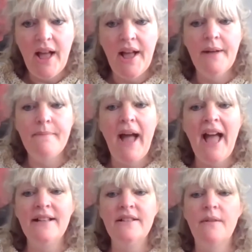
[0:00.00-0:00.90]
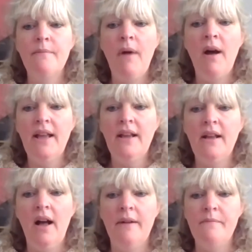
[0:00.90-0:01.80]
And I
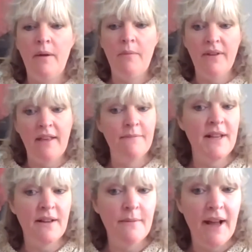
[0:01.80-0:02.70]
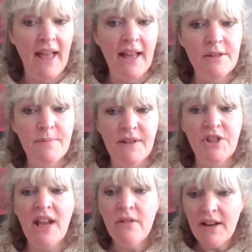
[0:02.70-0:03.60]
won't tell you my age, but the
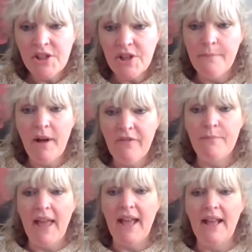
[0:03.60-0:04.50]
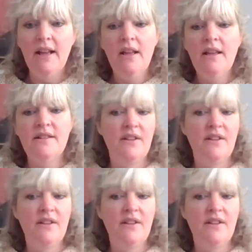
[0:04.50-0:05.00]
generation above me is